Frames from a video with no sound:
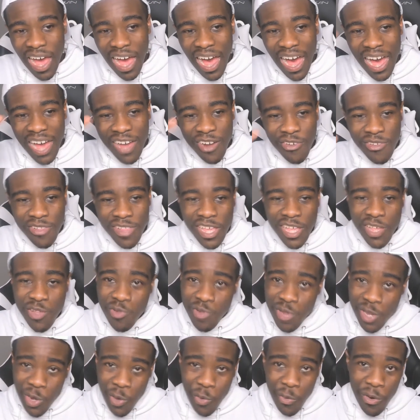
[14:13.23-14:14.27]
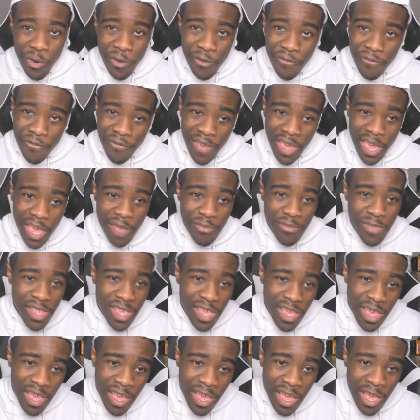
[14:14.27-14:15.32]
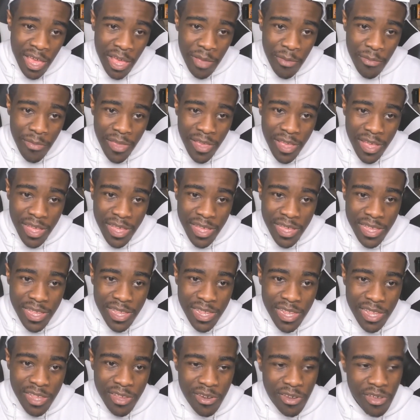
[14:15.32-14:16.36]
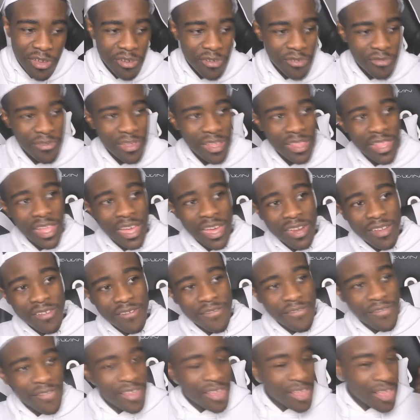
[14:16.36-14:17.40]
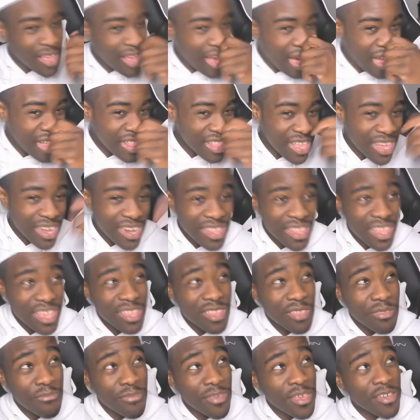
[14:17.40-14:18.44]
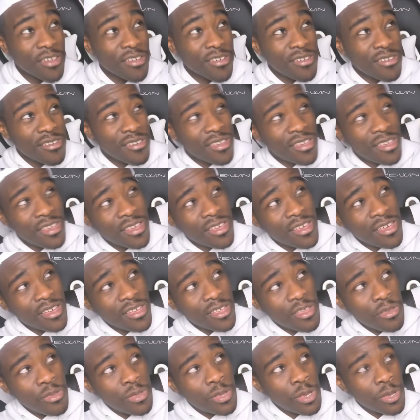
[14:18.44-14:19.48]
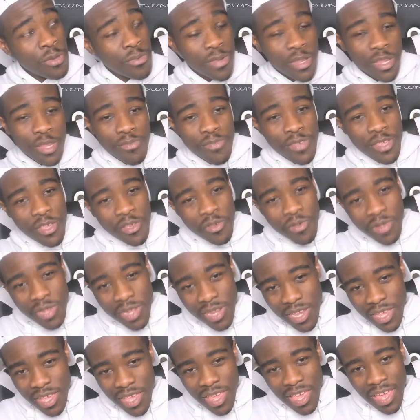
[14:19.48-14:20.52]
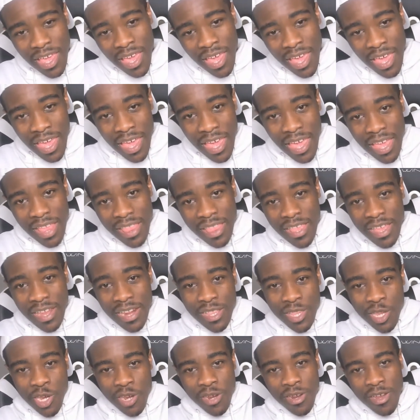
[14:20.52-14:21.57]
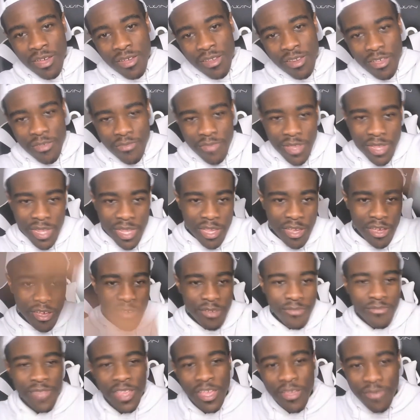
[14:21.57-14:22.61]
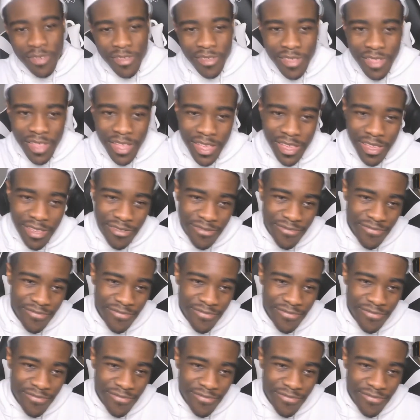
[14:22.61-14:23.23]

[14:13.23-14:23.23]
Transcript: I don't like using the word family because you know a lot of a lot of like the bigger YouTubers be using it, and then turn out they be scum. They be like